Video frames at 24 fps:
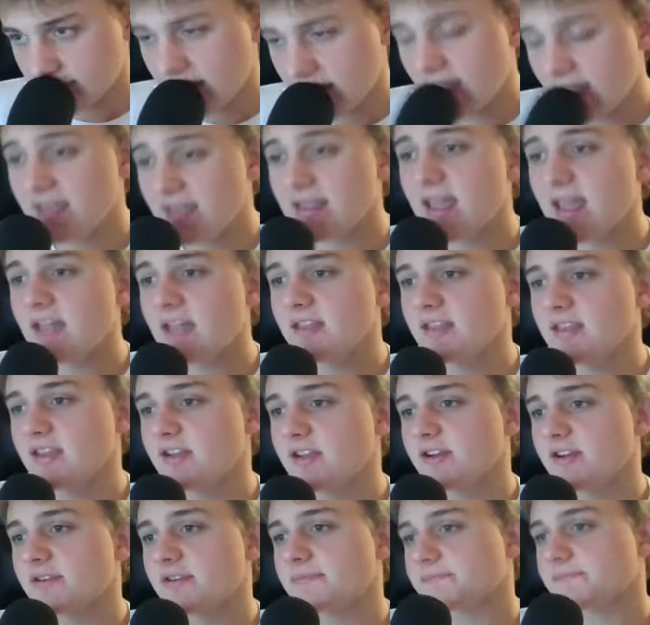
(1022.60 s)
I get out of
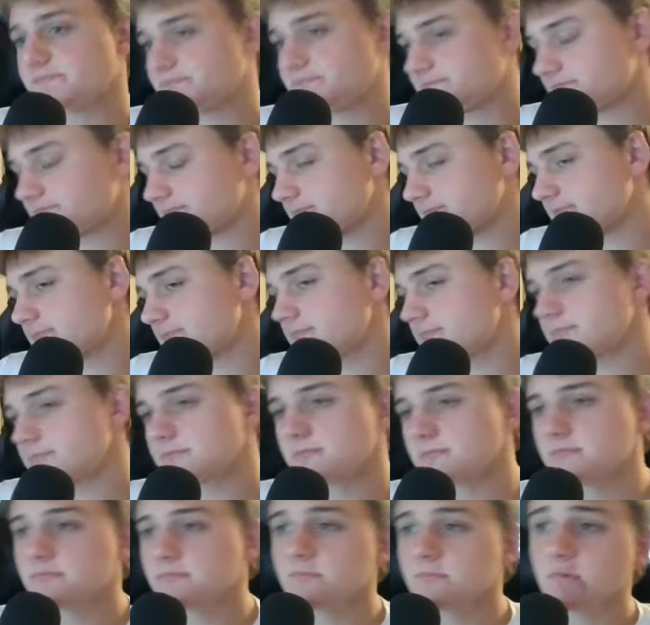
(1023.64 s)
here.
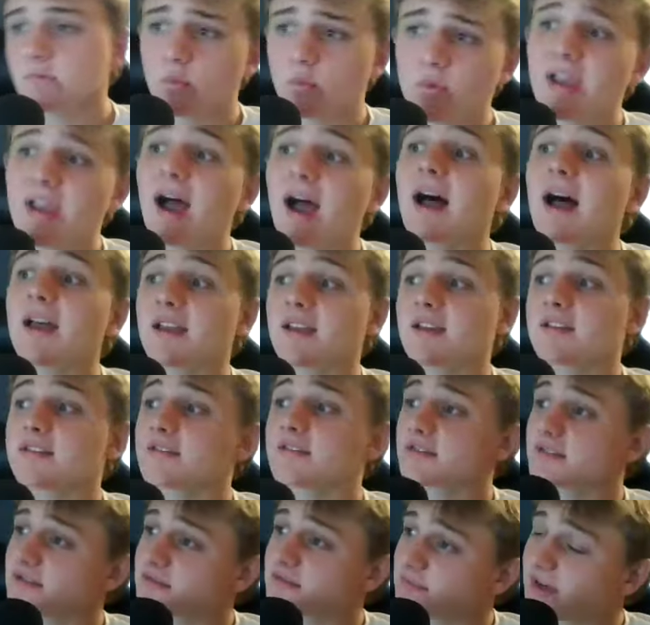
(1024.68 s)
We got
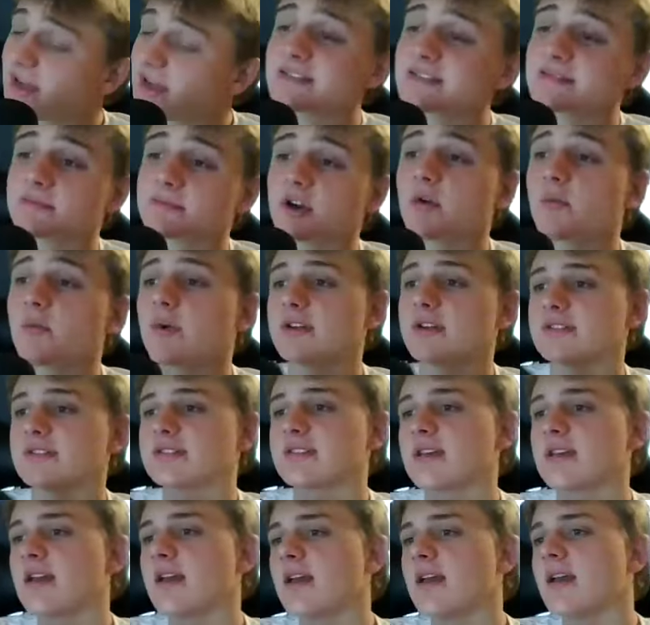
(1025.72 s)
we got some good ones.